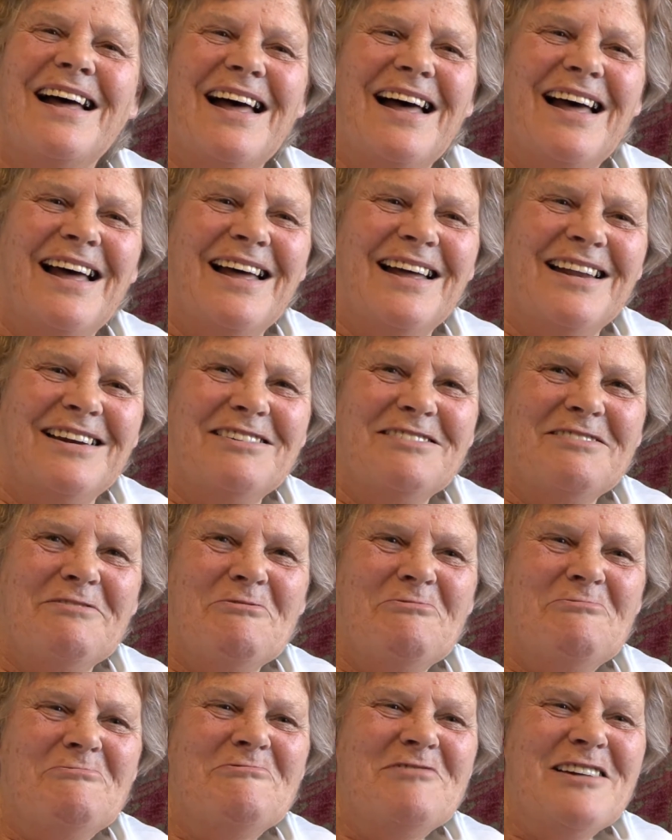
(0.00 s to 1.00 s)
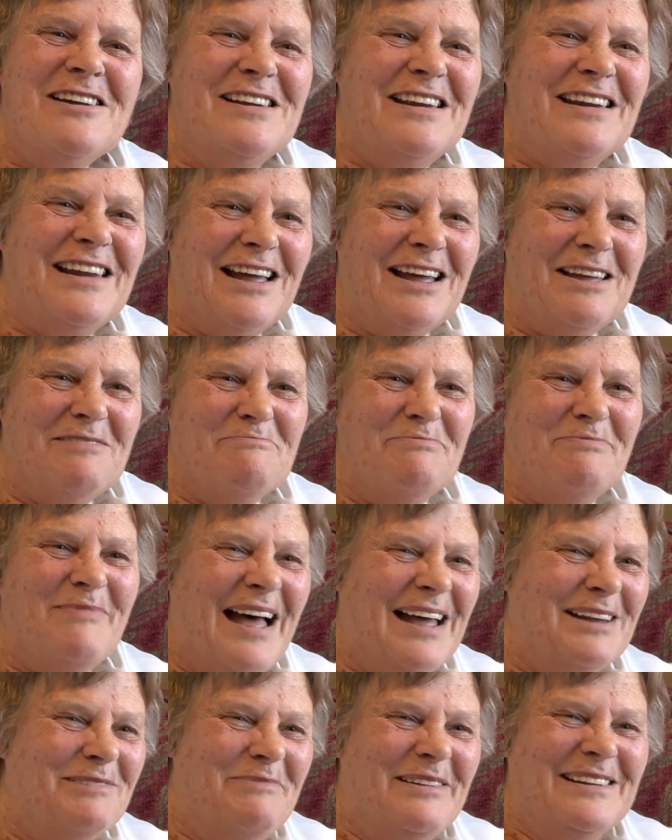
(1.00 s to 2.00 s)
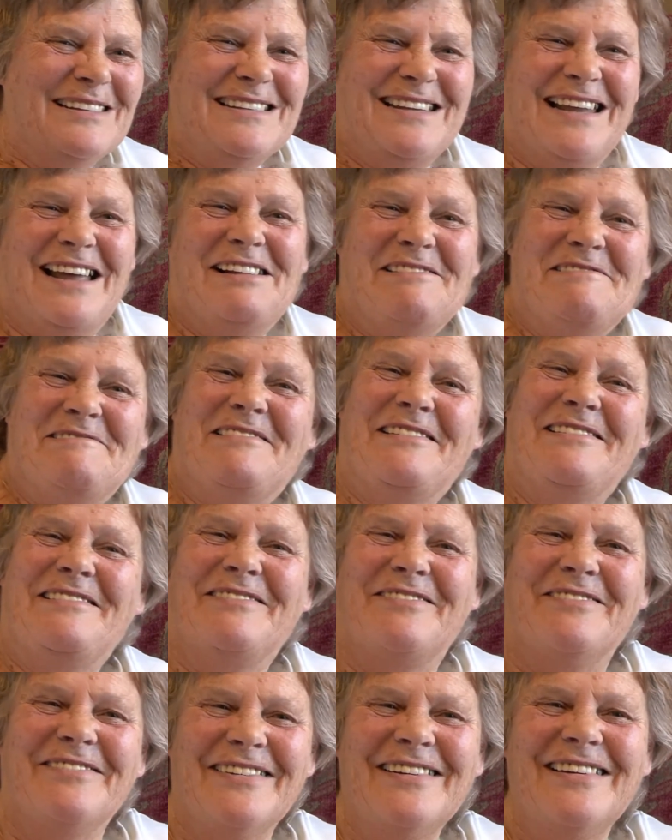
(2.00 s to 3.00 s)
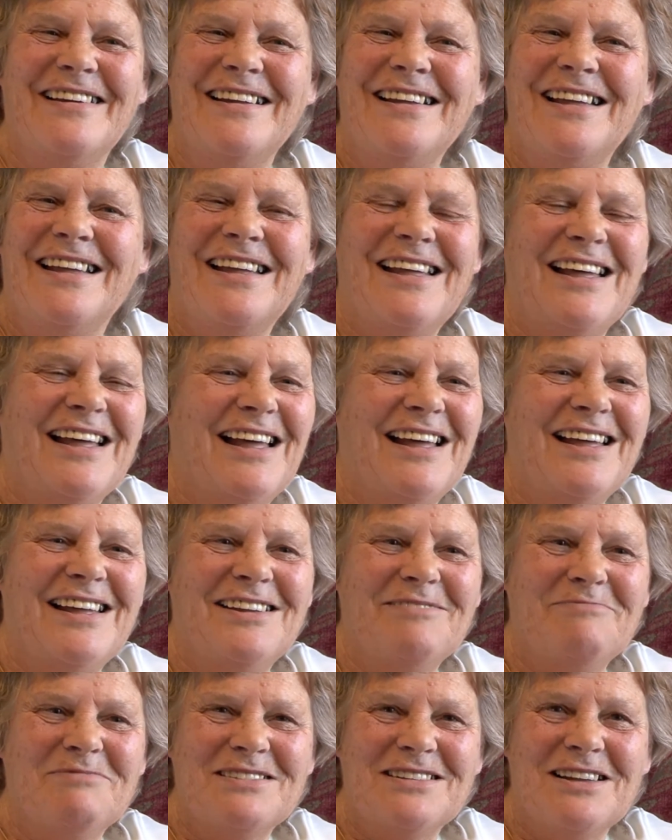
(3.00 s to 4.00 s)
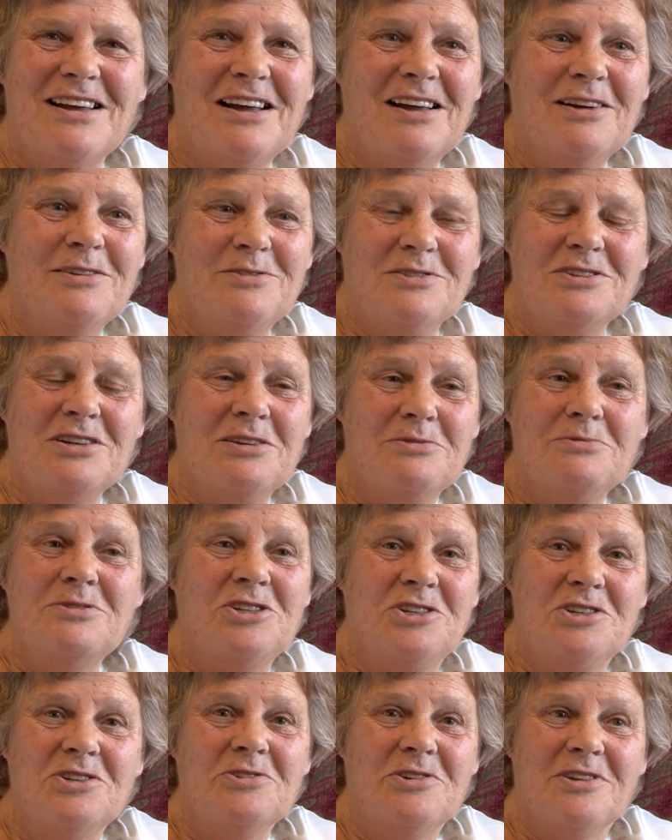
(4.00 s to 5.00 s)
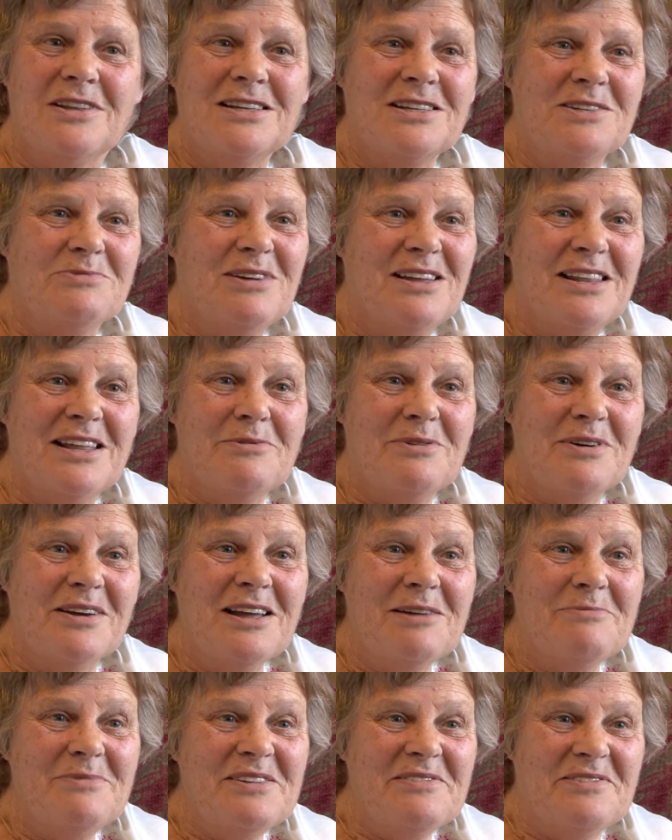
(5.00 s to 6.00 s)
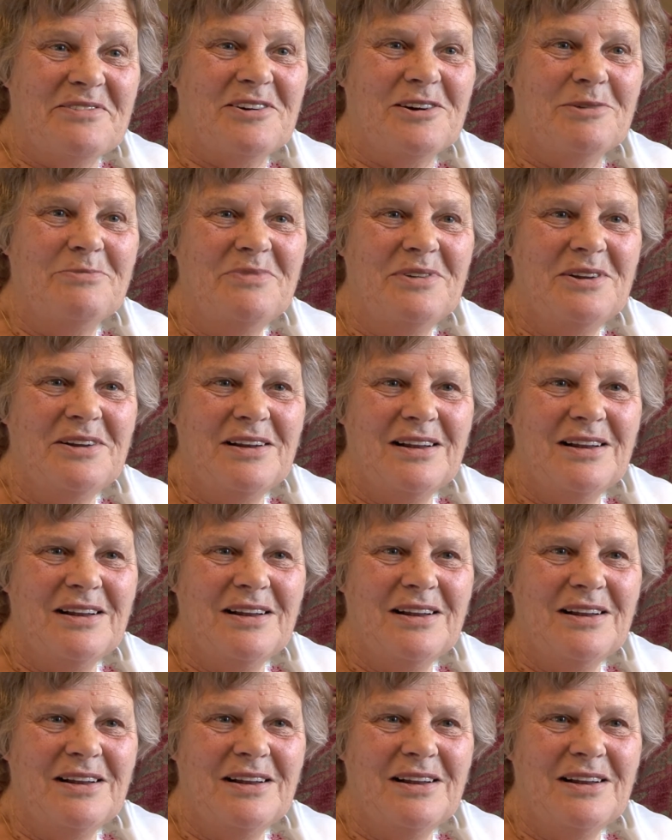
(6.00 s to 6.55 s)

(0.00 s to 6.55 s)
and run like mad myself. And I was sure that's where they were coming from.